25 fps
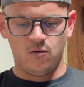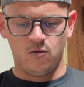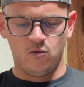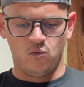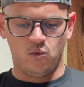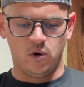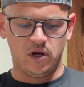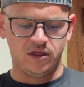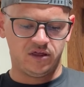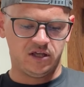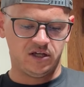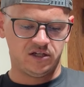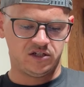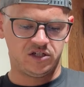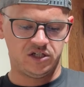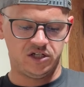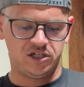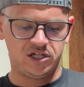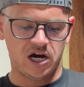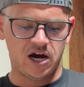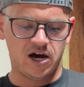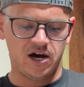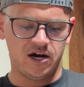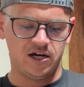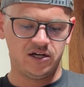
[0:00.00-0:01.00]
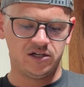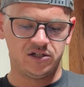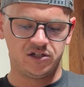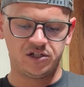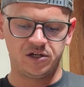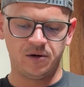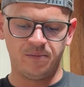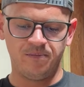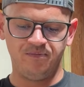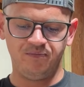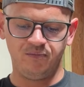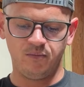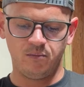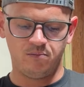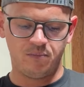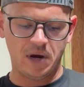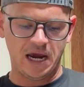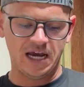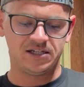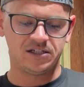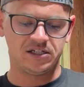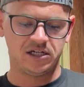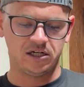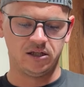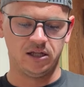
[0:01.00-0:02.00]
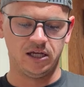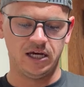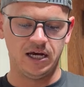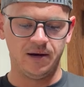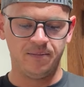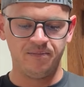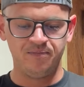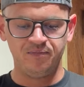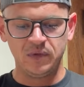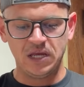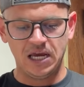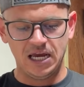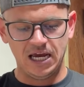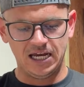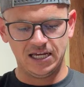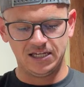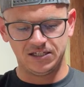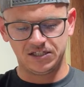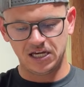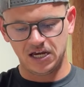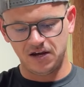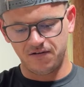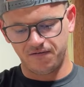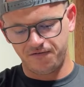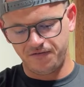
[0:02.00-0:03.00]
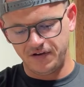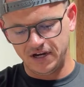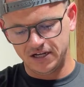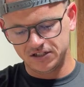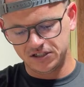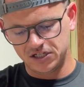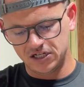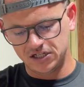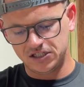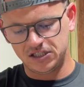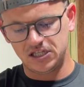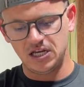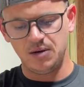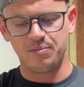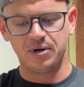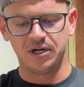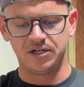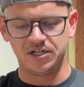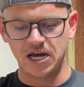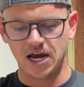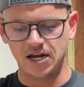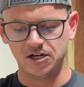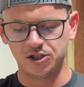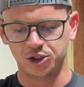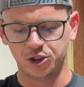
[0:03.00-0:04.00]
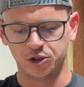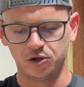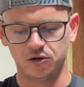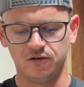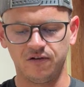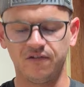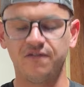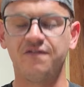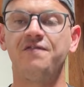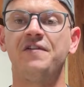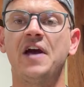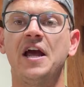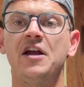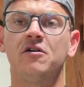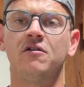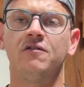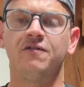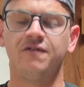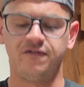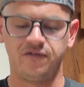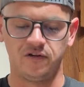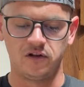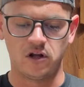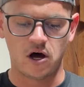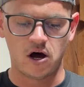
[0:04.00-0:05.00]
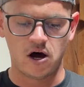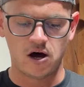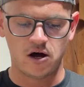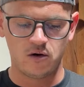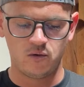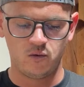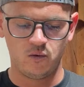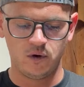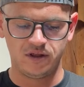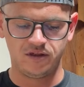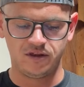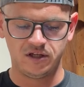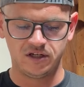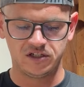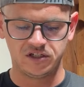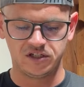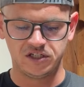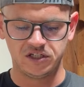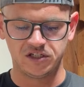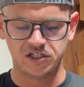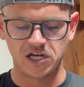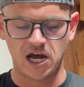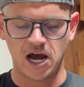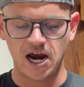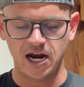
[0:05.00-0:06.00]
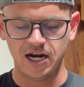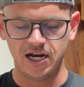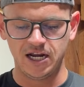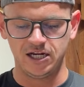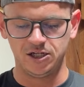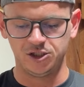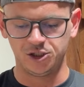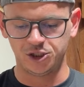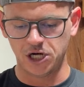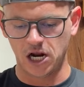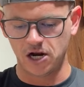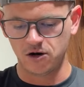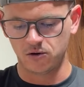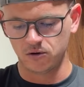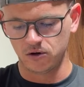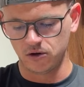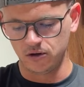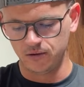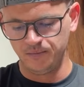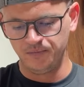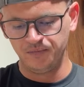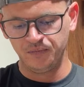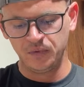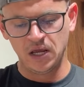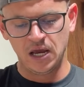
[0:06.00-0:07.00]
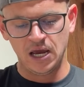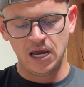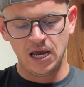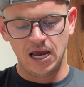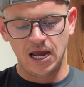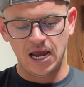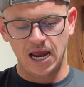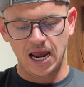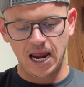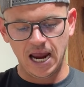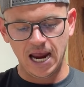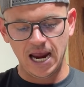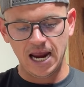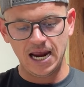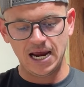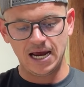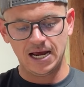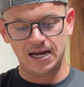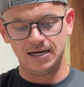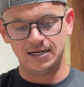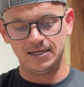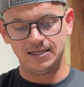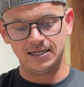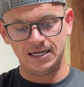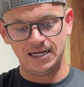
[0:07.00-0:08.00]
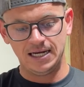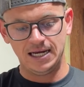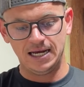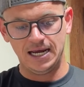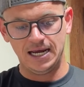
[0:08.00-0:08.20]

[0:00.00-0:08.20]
what this does basically is it fixes the potential fatal flaw with this design in general, and